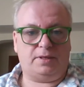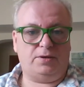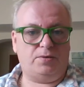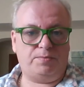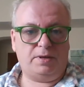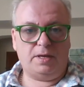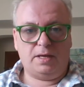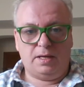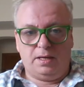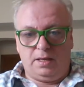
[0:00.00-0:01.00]
who
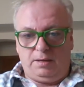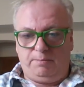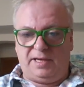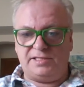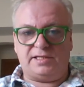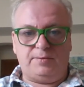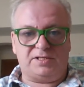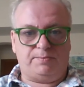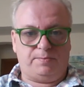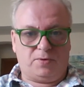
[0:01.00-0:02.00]
basically
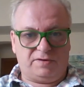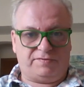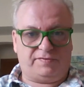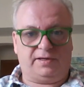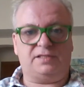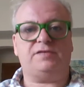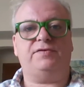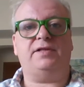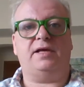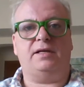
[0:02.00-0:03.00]
was more of a
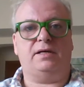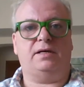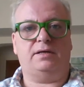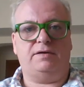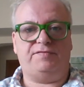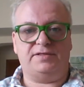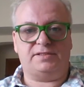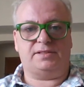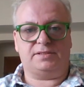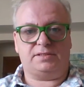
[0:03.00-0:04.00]
philosopher than a
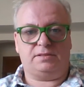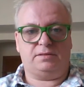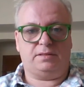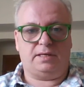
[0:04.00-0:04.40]
physicist.